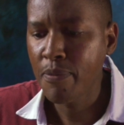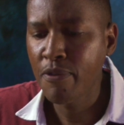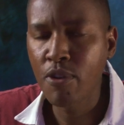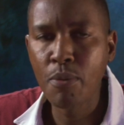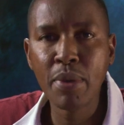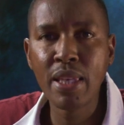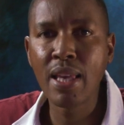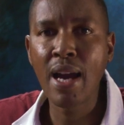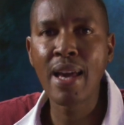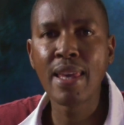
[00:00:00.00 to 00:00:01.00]
for
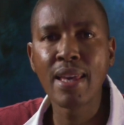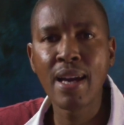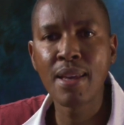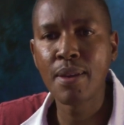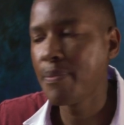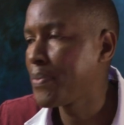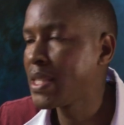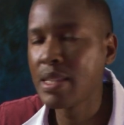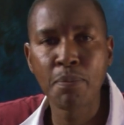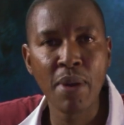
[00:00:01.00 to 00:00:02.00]
me,
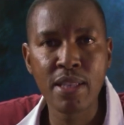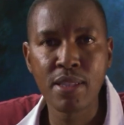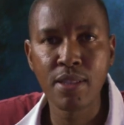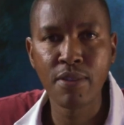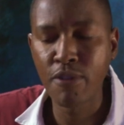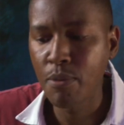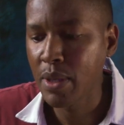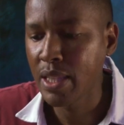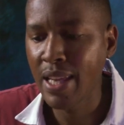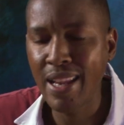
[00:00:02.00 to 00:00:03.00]
it's a plus for
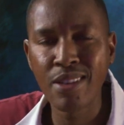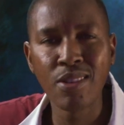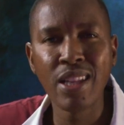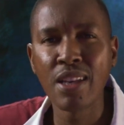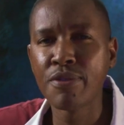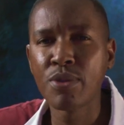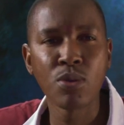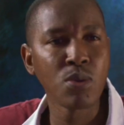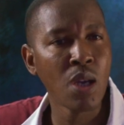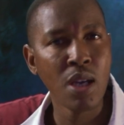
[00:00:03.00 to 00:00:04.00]
me. Then I don't have
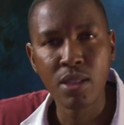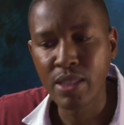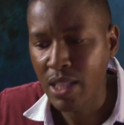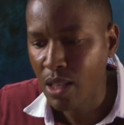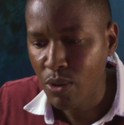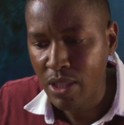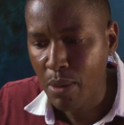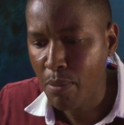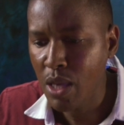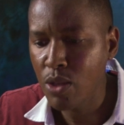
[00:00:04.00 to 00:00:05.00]
to deal with
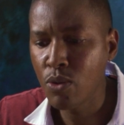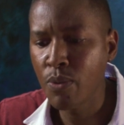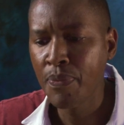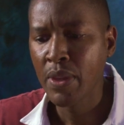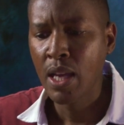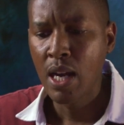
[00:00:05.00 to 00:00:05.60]
the menu.